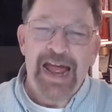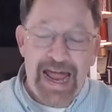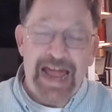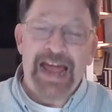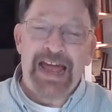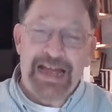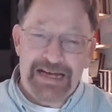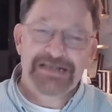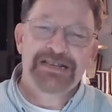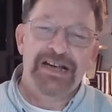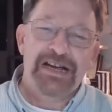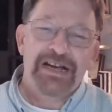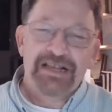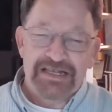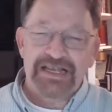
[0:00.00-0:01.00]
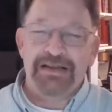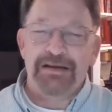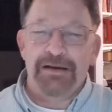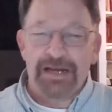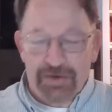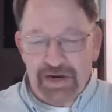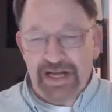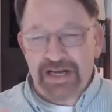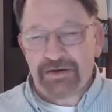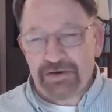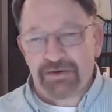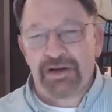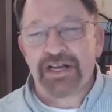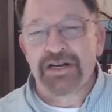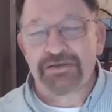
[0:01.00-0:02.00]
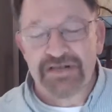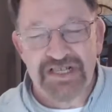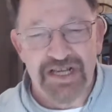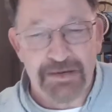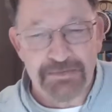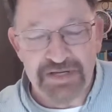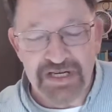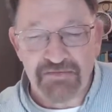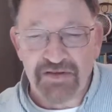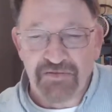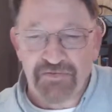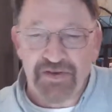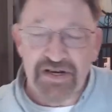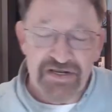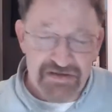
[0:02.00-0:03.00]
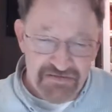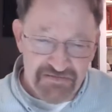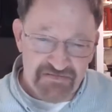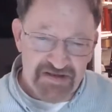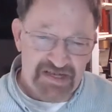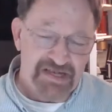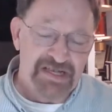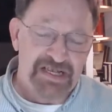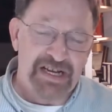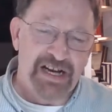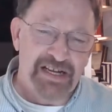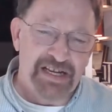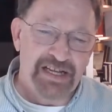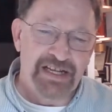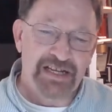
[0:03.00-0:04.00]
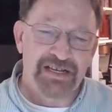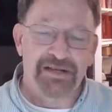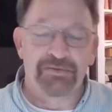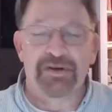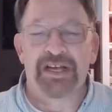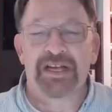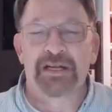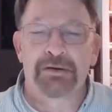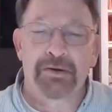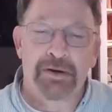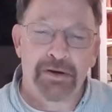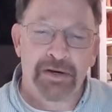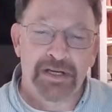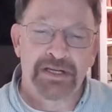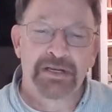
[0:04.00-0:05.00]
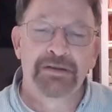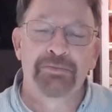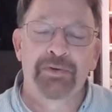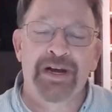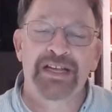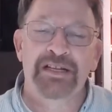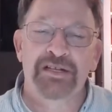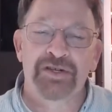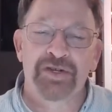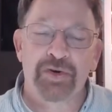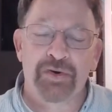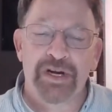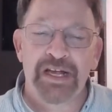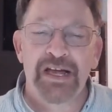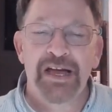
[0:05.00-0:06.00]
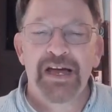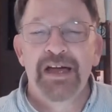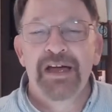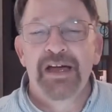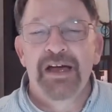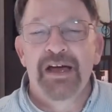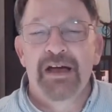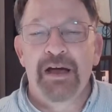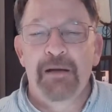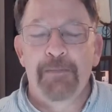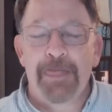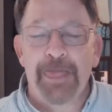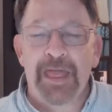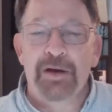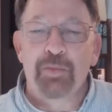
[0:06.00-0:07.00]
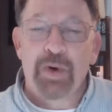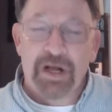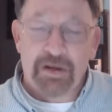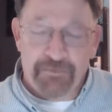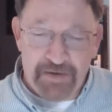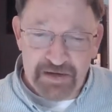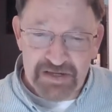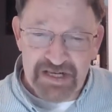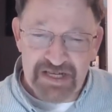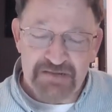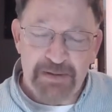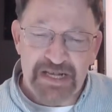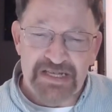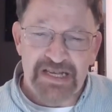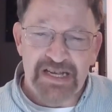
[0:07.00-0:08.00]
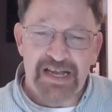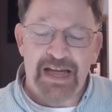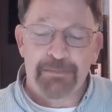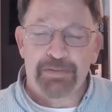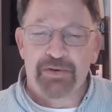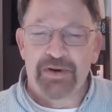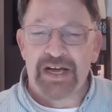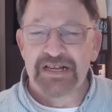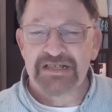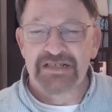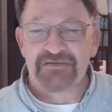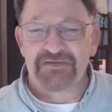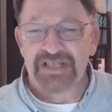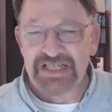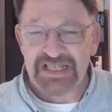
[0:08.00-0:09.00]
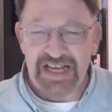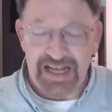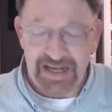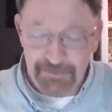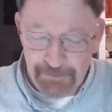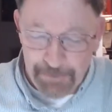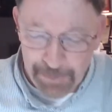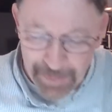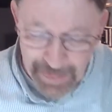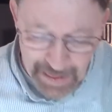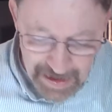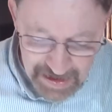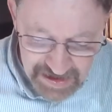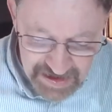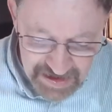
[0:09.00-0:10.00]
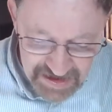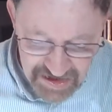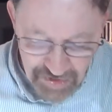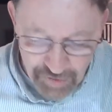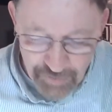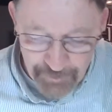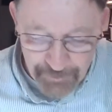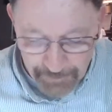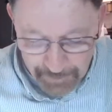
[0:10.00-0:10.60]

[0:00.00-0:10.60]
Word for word: and the greater and greater assumption of the functions of society into the regular, regulatory um, and welfare dispensing apparatus of the state. So